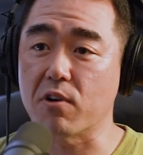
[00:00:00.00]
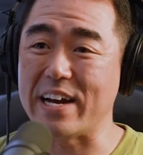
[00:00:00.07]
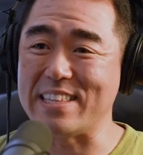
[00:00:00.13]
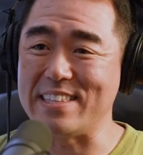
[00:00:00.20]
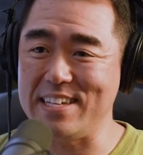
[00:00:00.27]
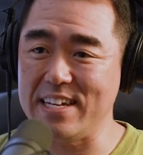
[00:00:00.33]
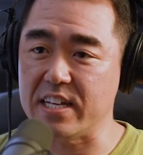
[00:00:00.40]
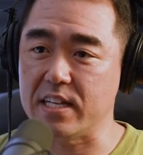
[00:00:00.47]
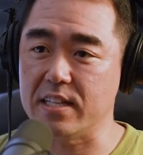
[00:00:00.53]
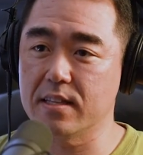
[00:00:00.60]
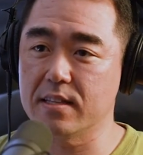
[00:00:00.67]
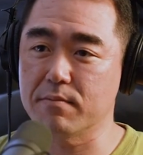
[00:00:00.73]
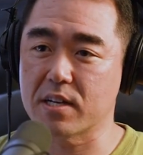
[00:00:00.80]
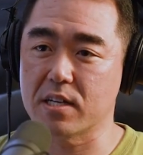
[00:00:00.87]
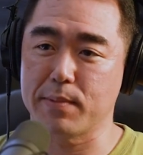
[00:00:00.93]
I did it
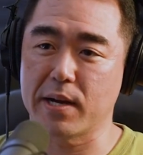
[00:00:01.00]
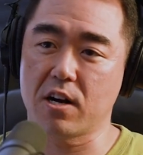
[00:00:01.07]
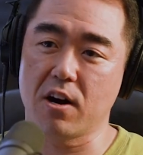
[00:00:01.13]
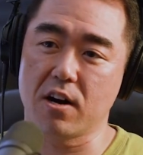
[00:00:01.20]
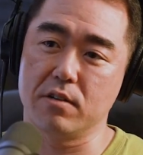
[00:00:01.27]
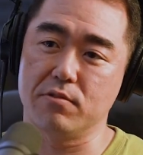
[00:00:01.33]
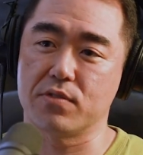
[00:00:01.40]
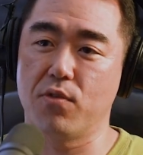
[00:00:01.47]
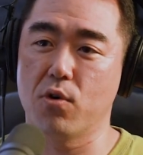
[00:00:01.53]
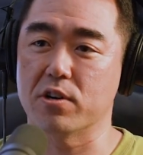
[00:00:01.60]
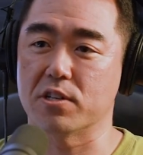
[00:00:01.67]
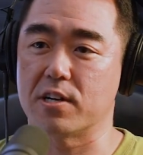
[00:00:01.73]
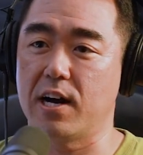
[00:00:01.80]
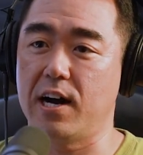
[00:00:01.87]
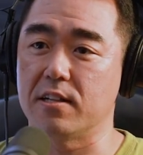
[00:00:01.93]
because my car note was
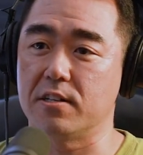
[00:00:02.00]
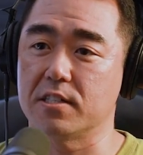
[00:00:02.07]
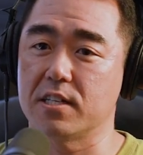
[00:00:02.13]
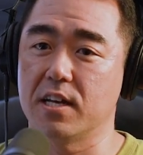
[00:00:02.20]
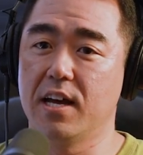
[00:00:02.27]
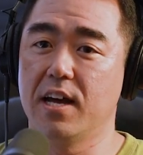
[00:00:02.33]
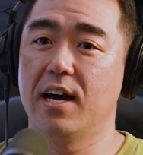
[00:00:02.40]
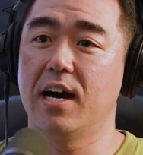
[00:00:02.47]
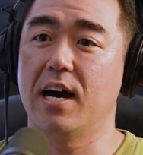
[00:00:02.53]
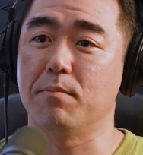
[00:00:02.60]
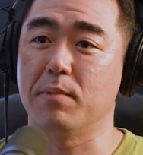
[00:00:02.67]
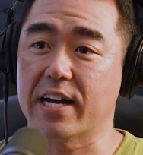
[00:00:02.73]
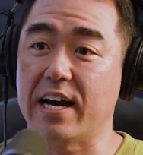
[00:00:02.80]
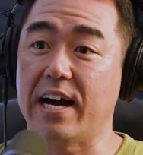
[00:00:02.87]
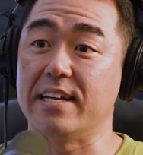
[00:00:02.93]
$400. I'm
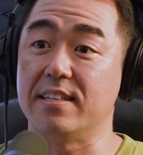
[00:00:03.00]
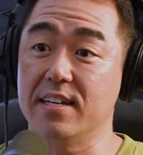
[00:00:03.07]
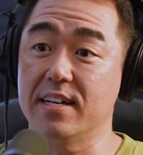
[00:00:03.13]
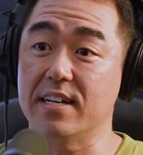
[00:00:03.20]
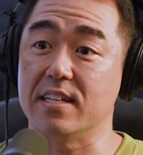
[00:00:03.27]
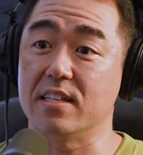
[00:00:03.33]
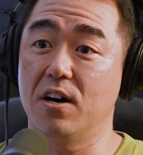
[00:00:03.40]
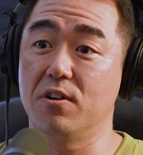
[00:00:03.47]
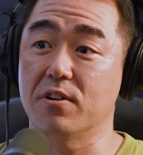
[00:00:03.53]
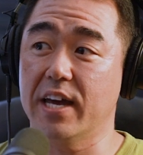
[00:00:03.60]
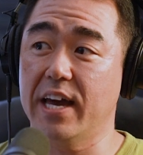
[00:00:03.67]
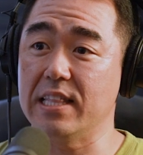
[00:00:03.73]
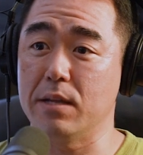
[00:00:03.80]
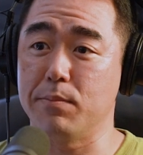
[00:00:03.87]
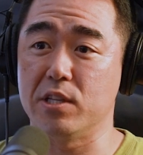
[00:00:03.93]
like, I did it.
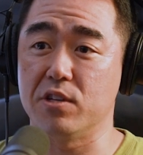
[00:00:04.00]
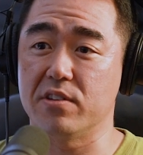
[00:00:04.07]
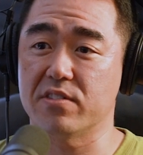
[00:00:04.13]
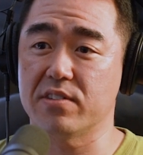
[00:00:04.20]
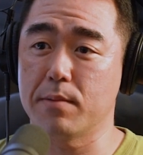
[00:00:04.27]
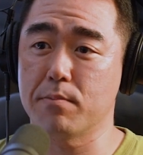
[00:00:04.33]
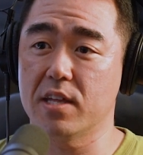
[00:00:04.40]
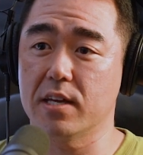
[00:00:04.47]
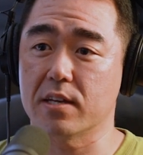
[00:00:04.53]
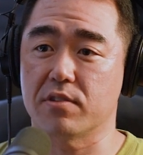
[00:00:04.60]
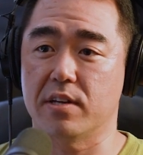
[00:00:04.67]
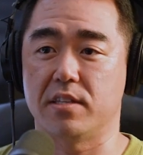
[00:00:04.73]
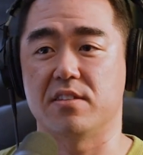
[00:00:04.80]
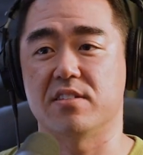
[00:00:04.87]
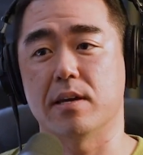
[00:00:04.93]
Okay, let me do the same thing. So
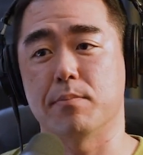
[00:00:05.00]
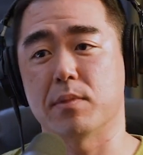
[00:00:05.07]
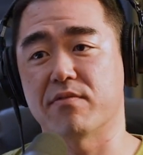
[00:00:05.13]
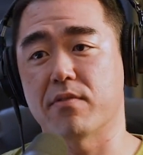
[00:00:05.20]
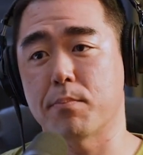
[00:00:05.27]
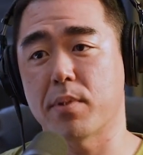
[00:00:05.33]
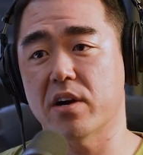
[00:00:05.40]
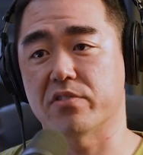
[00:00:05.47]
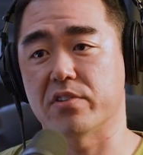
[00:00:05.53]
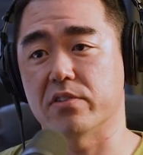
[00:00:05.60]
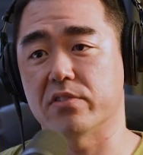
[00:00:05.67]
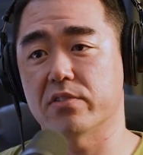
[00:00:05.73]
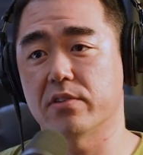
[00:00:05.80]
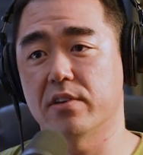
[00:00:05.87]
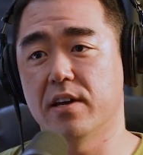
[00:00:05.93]
I did the same thing for
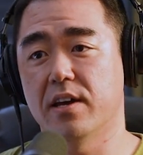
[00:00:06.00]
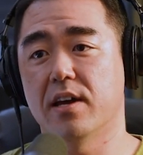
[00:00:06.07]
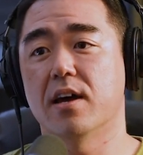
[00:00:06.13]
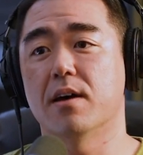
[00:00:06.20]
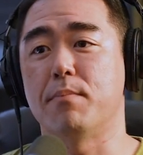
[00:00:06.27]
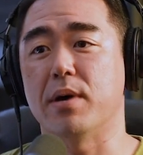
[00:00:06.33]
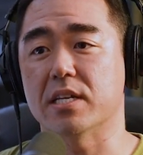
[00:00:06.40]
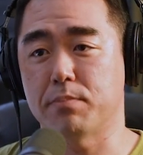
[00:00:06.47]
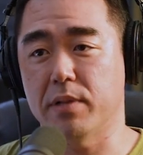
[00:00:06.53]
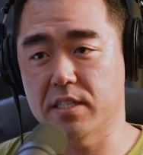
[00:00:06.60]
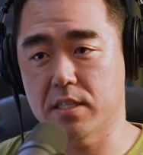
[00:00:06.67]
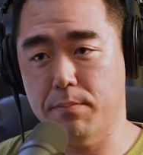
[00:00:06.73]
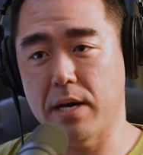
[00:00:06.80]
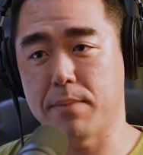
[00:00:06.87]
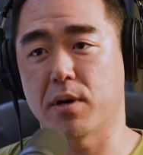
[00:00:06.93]
purses best place
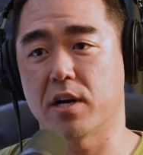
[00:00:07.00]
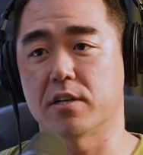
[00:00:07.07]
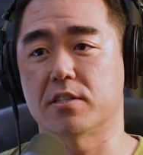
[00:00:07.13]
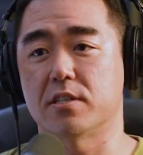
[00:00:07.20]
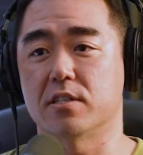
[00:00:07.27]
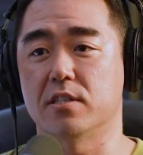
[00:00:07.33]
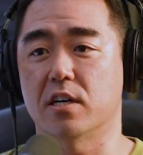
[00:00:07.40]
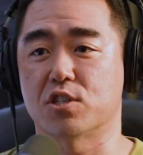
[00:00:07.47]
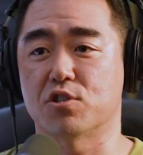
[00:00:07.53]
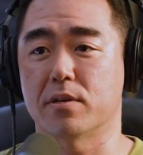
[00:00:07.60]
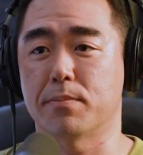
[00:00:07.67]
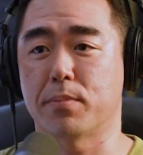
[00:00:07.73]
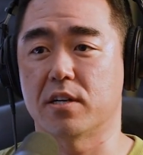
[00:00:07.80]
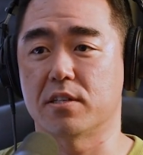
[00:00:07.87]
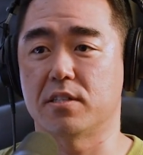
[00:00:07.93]
to buy purses, luxury
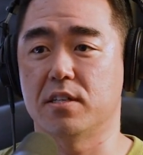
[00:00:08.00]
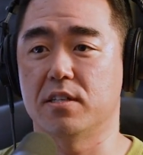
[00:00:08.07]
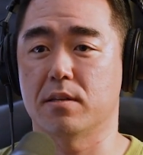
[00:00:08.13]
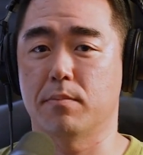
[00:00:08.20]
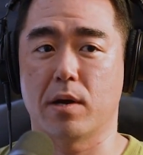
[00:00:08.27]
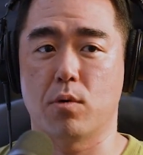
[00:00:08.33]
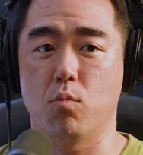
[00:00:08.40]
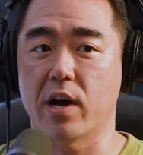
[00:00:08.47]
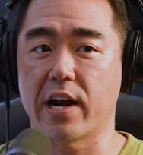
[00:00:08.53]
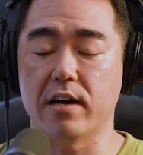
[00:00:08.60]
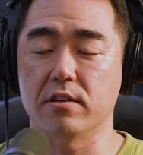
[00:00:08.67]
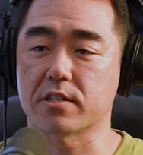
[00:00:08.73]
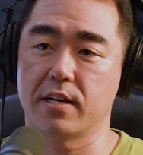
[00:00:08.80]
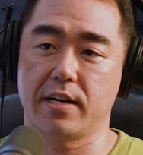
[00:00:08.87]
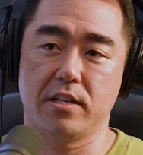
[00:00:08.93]
purses. I'm like, what
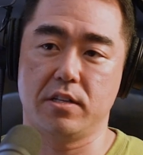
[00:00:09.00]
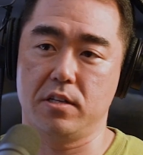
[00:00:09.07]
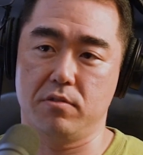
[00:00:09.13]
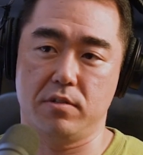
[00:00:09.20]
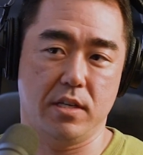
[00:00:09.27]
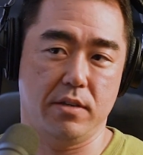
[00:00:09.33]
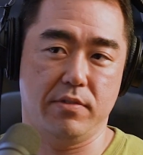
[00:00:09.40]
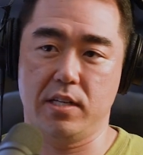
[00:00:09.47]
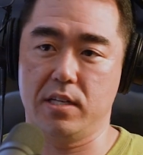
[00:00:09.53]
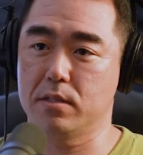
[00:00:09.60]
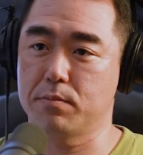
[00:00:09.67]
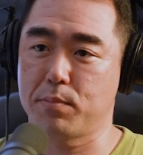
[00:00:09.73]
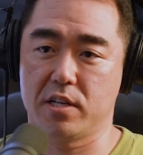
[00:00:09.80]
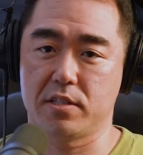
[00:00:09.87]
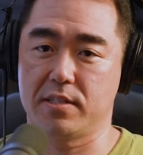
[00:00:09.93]
else can I do?
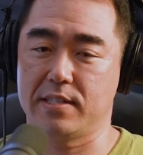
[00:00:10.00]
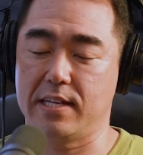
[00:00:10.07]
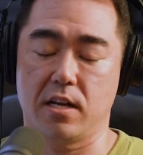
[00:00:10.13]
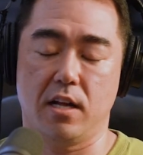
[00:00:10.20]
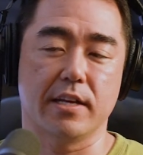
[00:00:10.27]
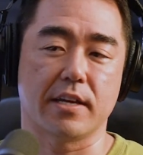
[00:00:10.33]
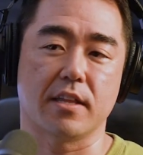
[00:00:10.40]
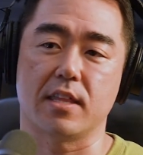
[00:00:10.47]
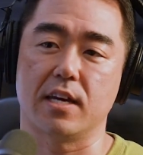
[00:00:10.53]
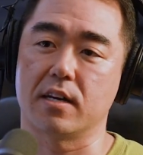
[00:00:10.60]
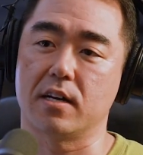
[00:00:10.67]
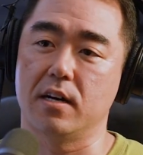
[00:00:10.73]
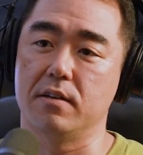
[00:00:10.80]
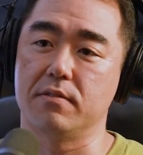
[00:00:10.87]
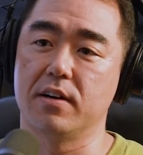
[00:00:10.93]
DVDs, purses. That's all I could think
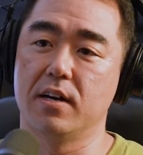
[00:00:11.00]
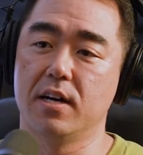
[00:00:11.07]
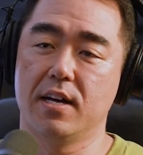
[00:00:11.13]
of.